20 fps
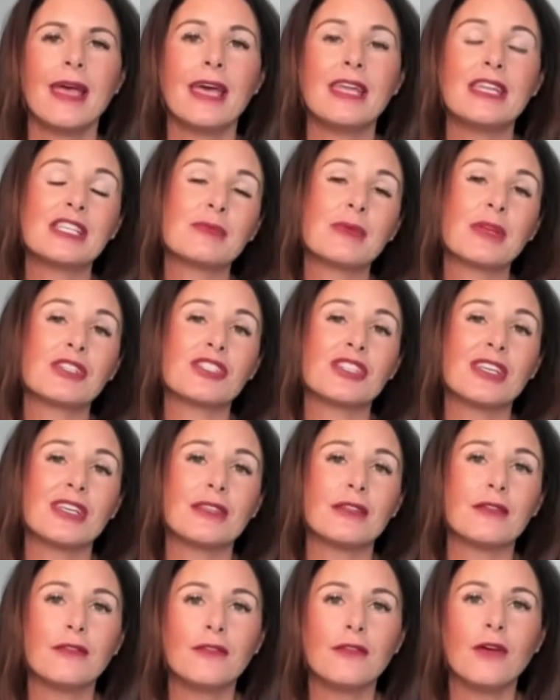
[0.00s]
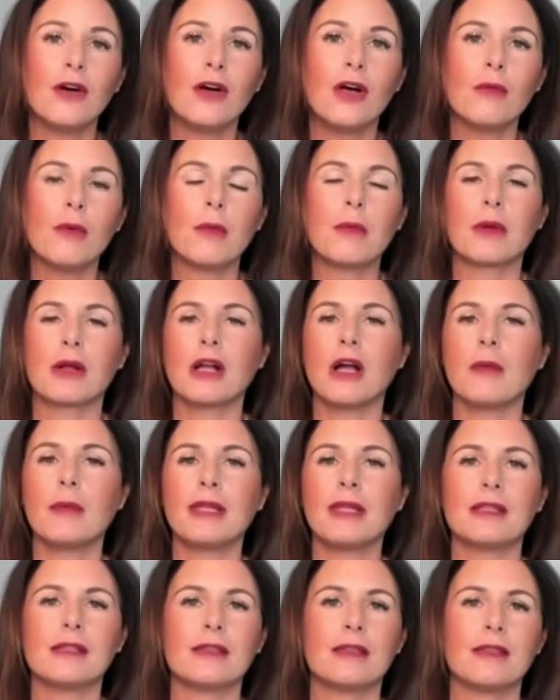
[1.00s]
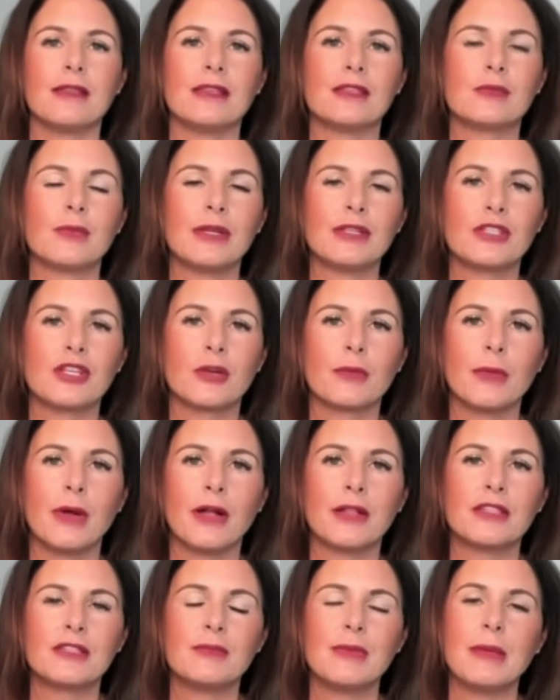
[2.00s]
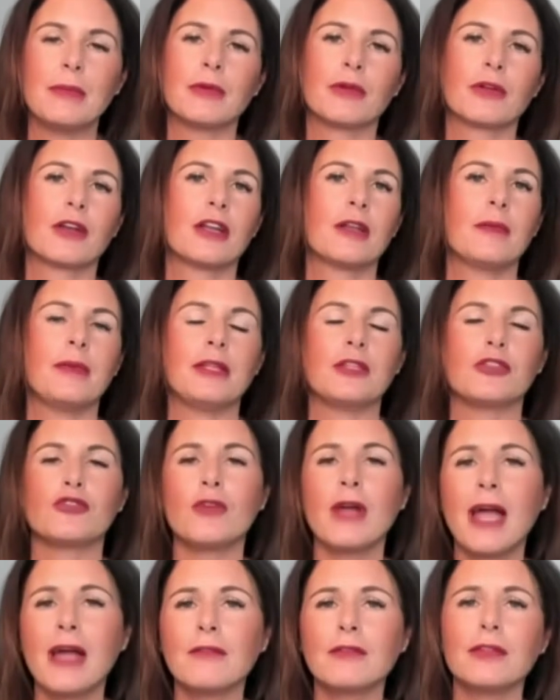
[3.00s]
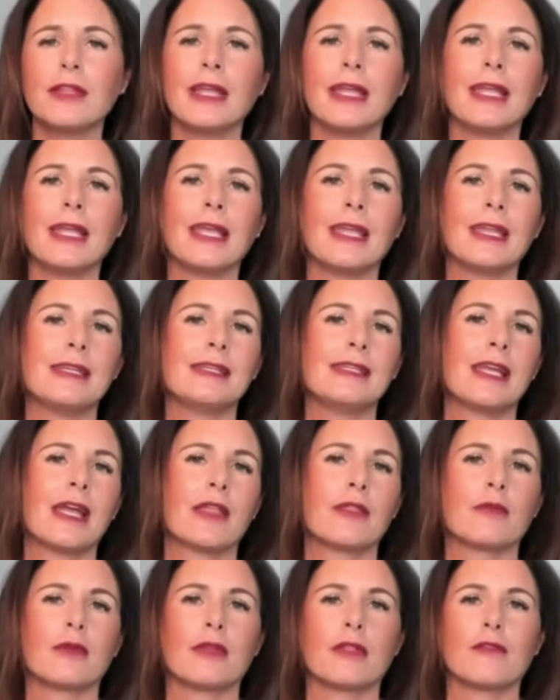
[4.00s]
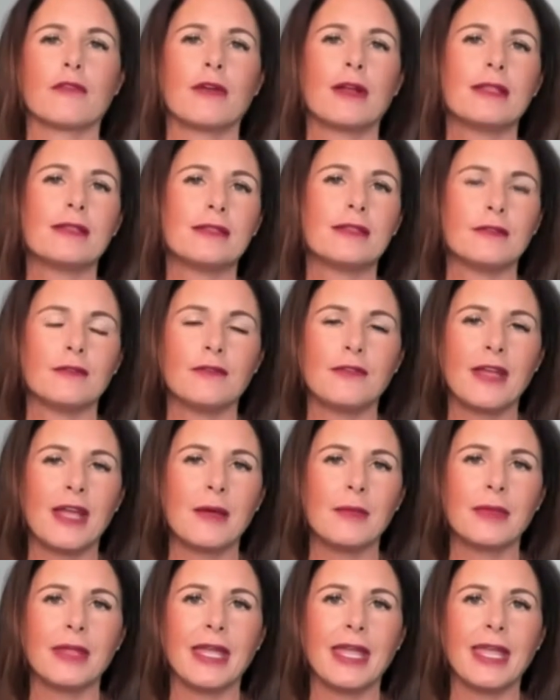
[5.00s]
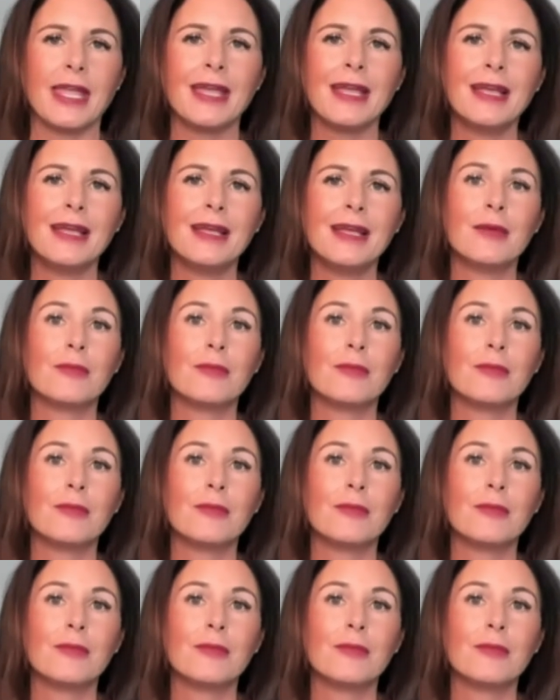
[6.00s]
And especially in the fall, when we're coming into these winter months, people are going to be traveling, getting together with friends and family,